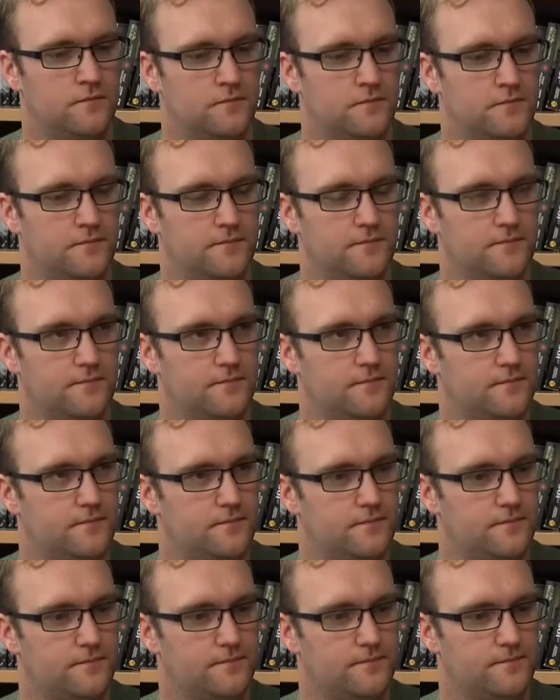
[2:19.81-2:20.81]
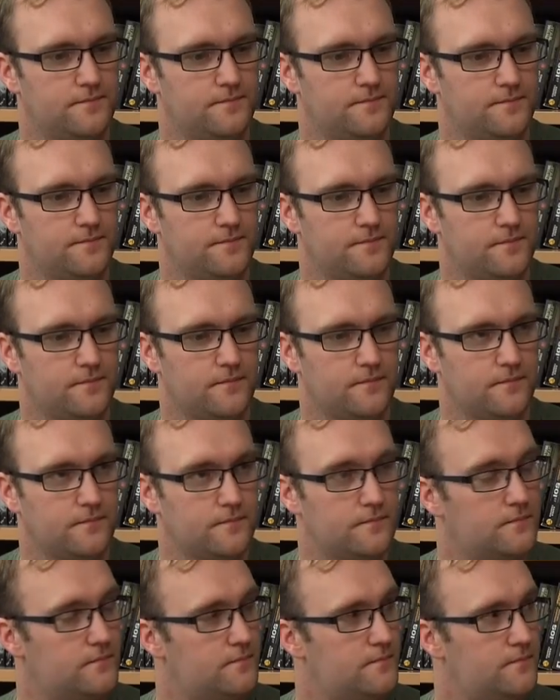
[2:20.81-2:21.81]

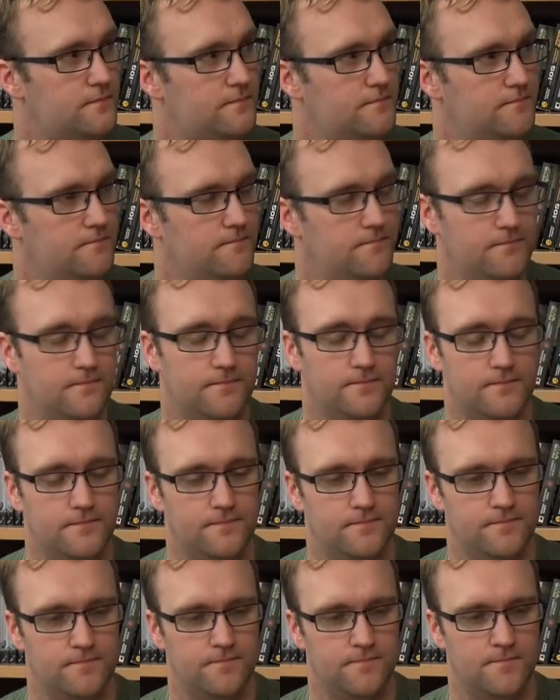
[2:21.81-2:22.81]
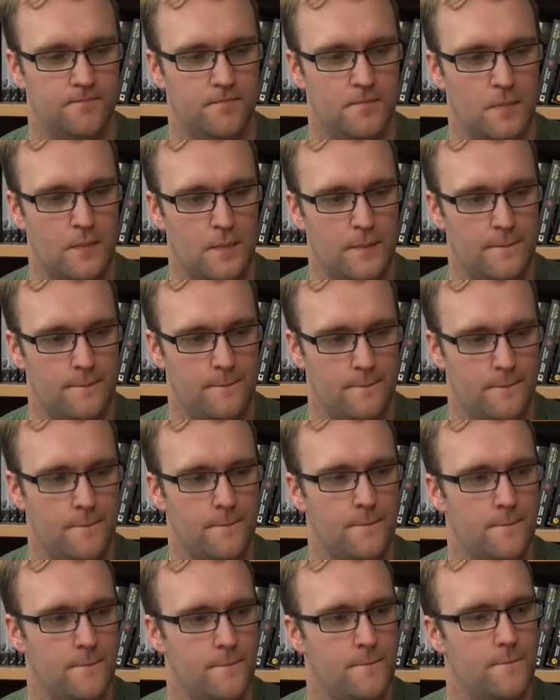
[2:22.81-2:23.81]

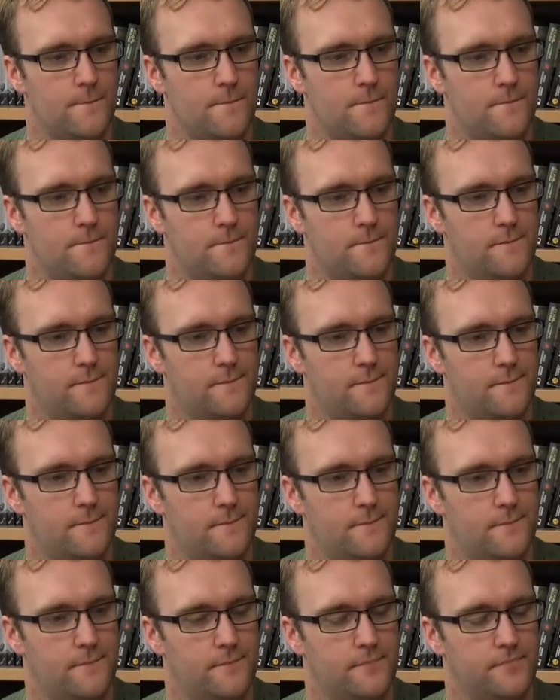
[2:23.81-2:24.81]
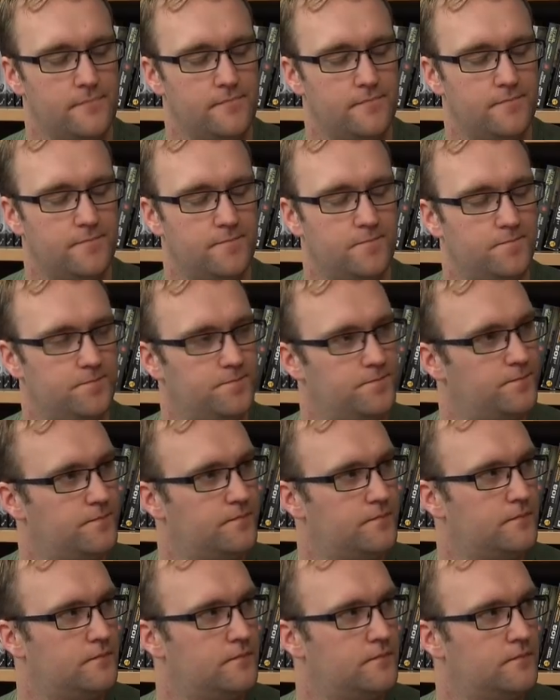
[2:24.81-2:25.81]

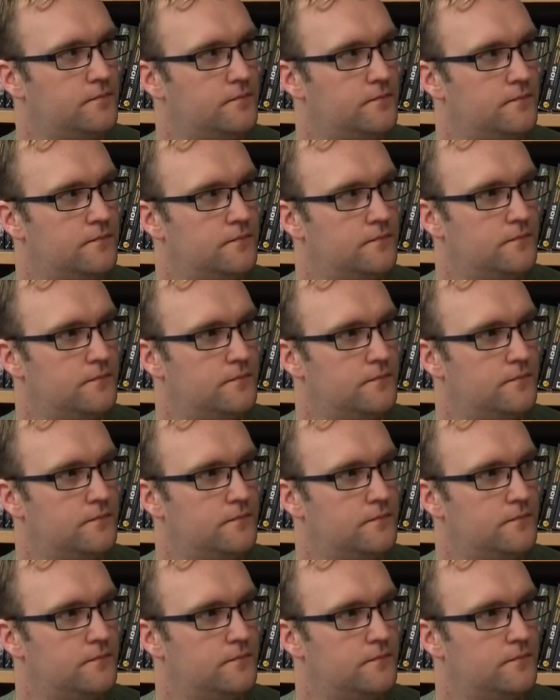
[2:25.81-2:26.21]
The person shown says nothing.